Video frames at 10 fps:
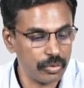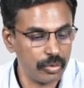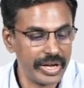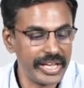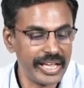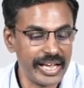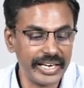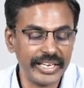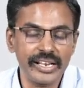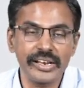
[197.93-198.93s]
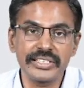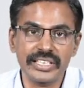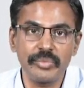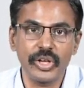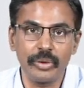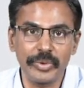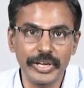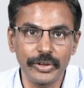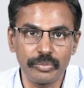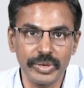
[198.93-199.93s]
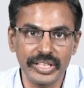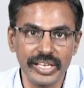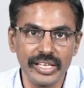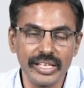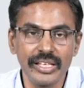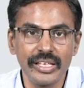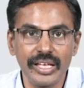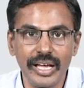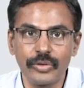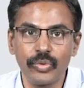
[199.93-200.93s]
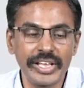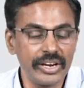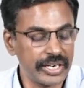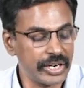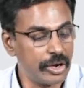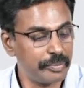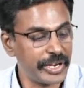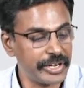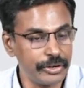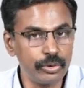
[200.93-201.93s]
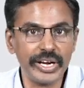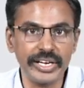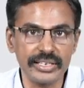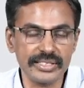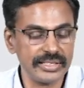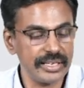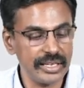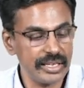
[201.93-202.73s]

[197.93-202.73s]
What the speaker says: Why anterior ischemic optic neuropathy and why not an optic neuritis?